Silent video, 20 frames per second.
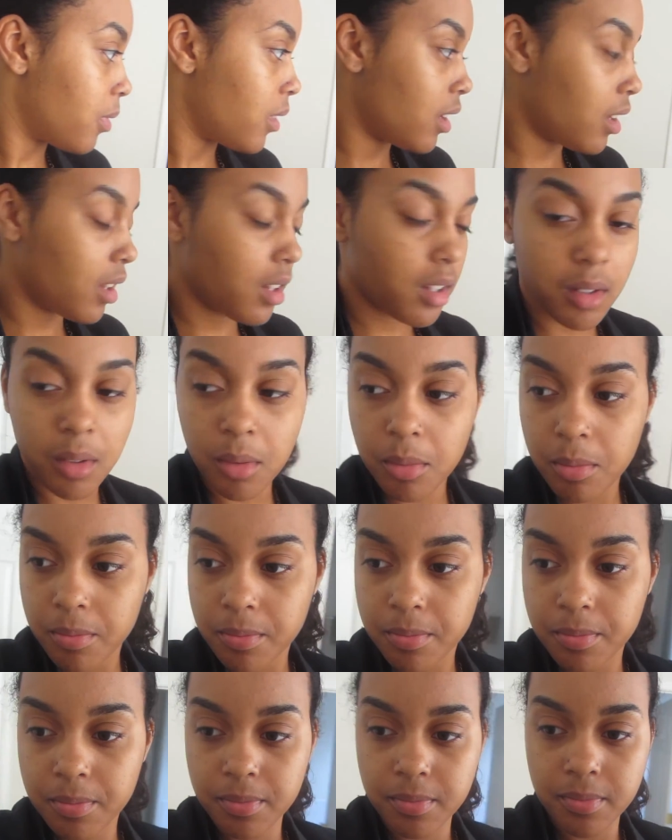
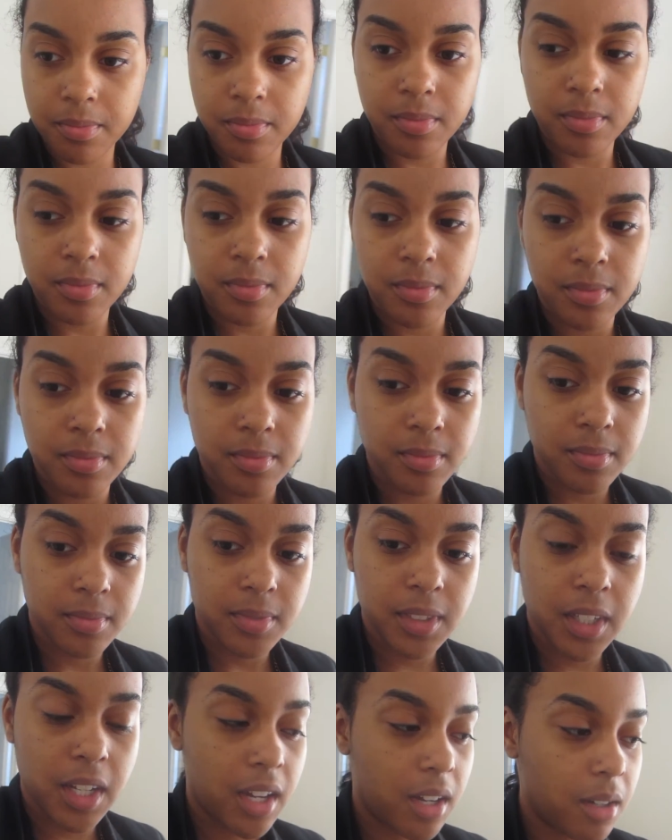Um,
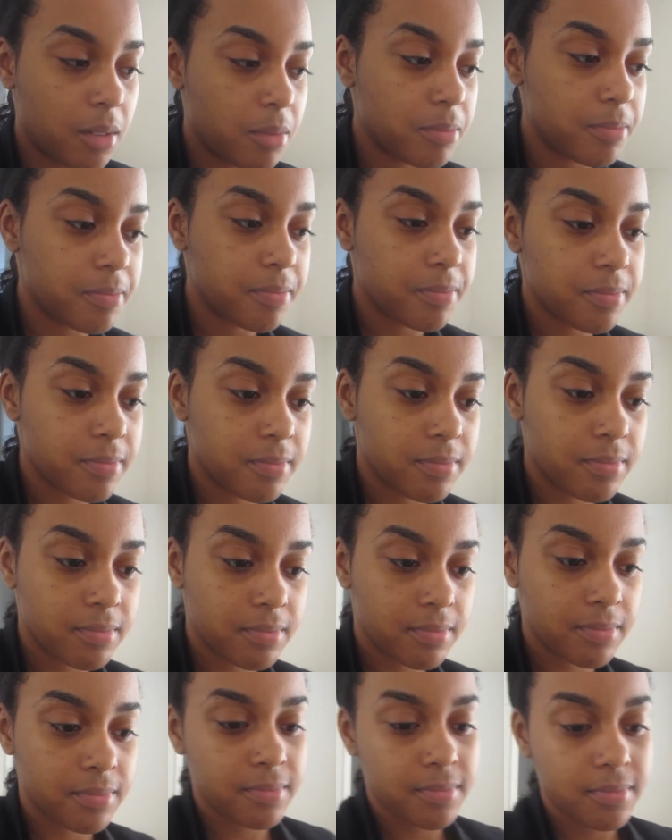you know,
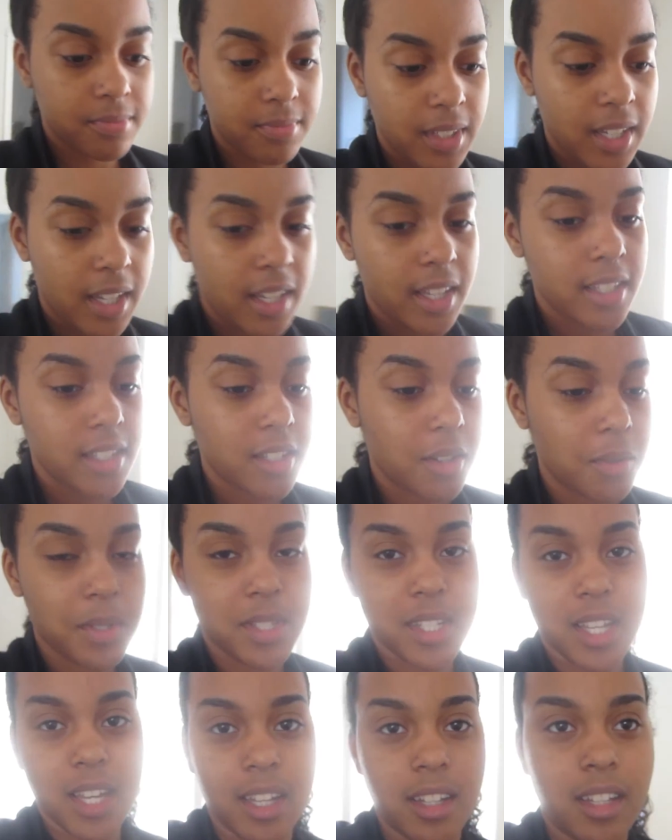it's always
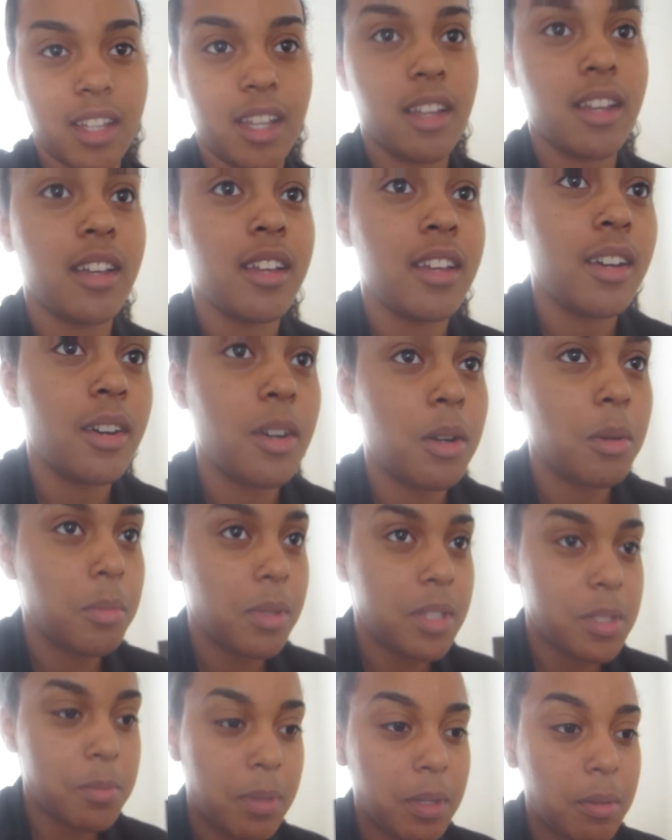kind of like
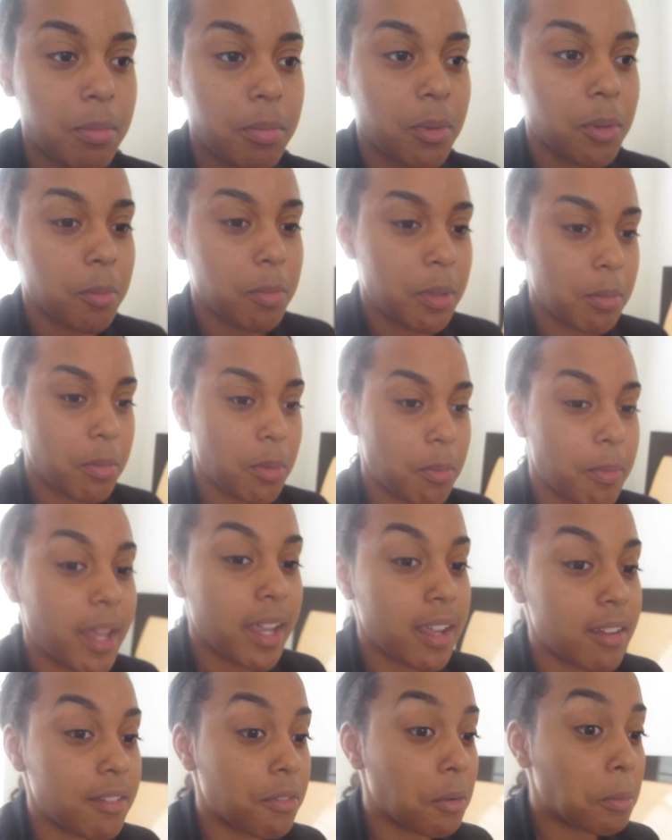homeless people or people
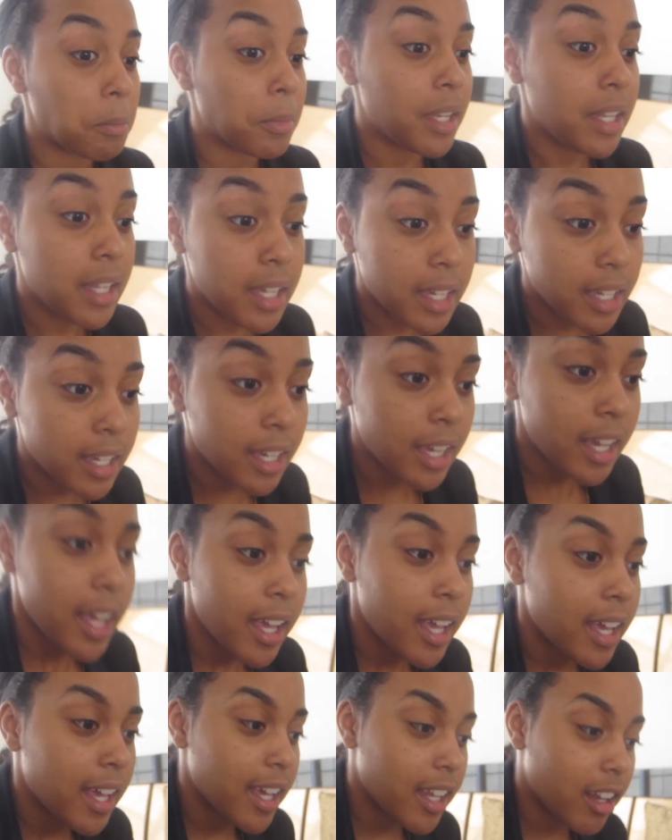begging for money
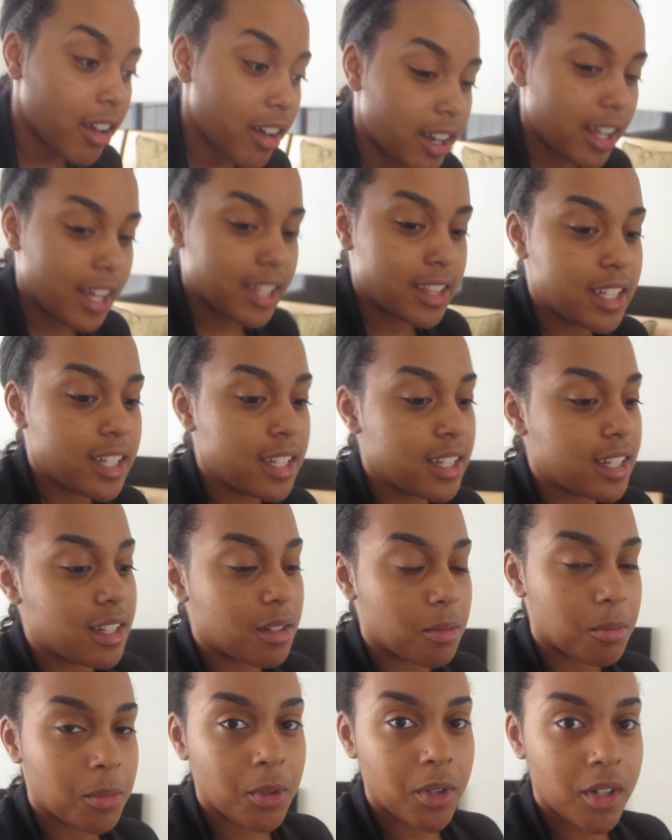and all that. I think in
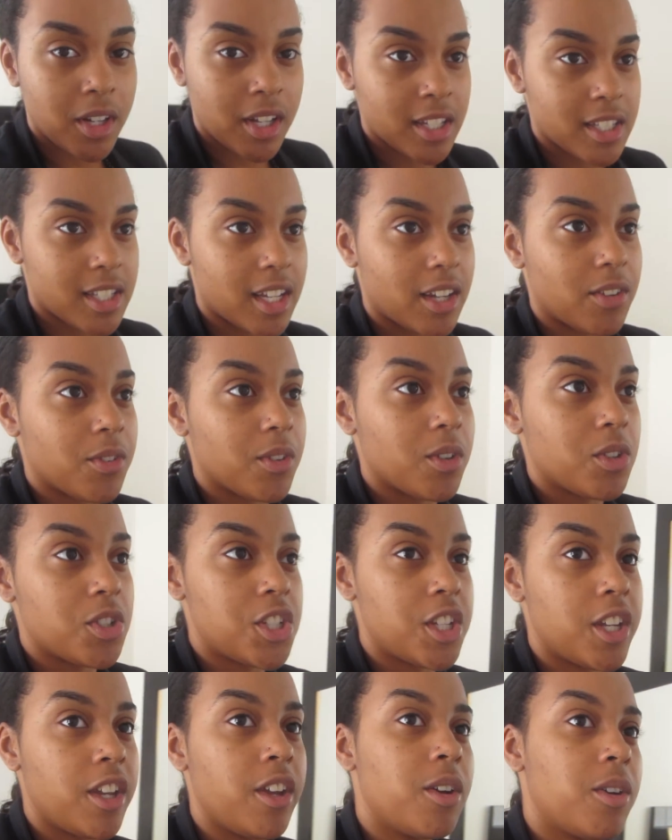the morning it's like real
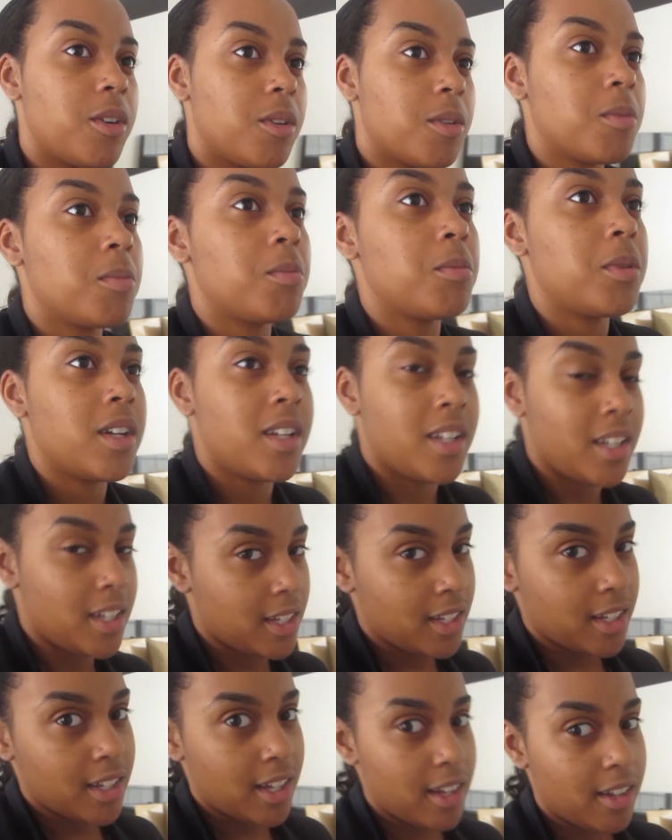chill, but in
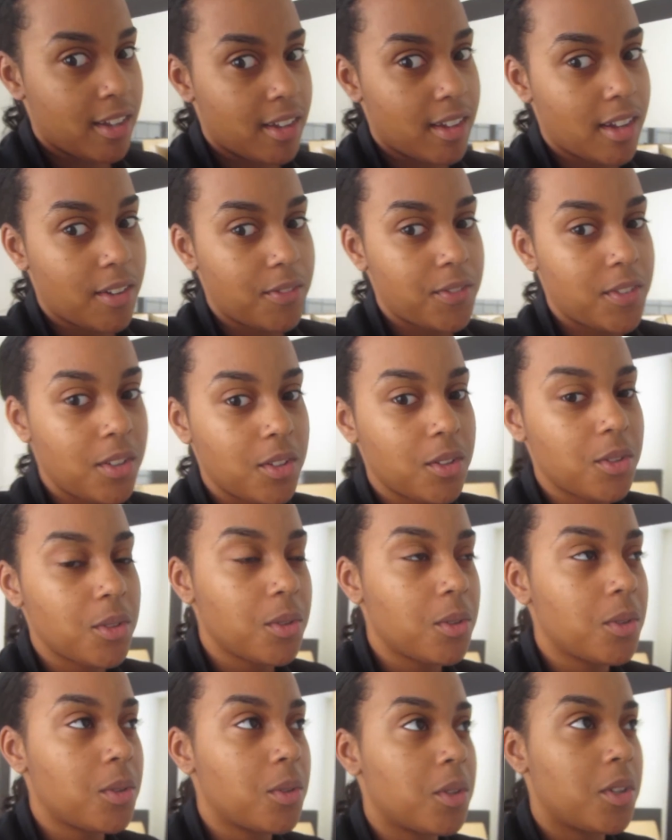the
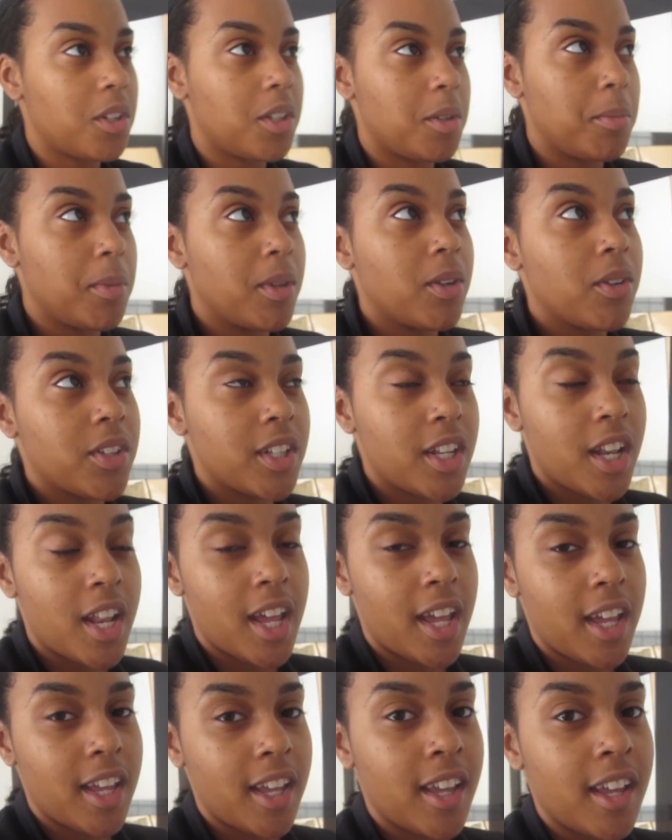afternoon or in the middle of the
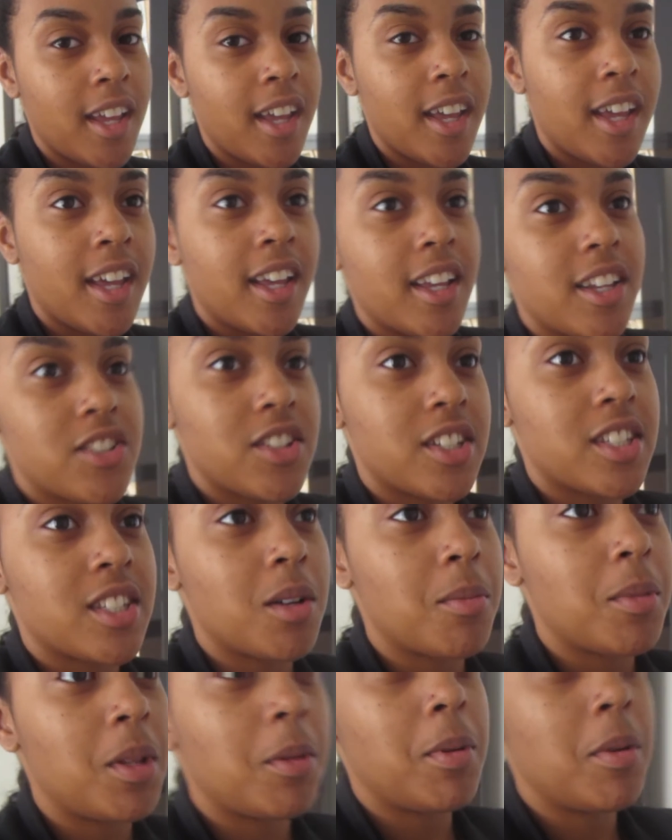day, it's just
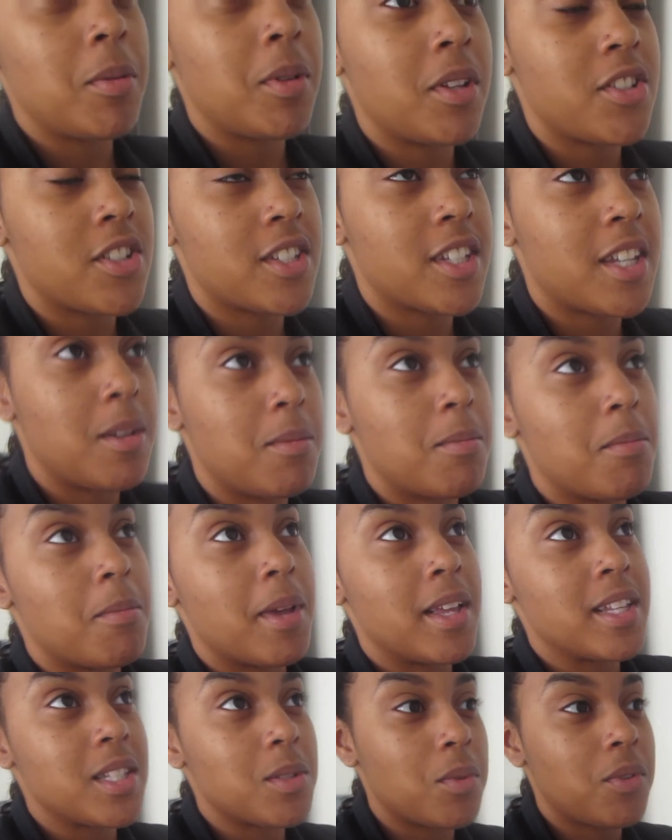so many people that just keep
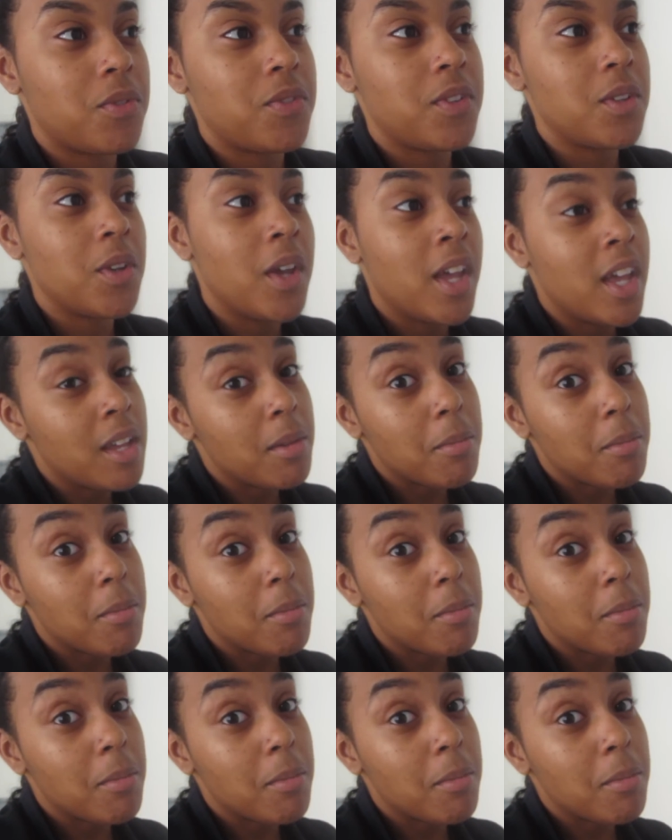messing with you.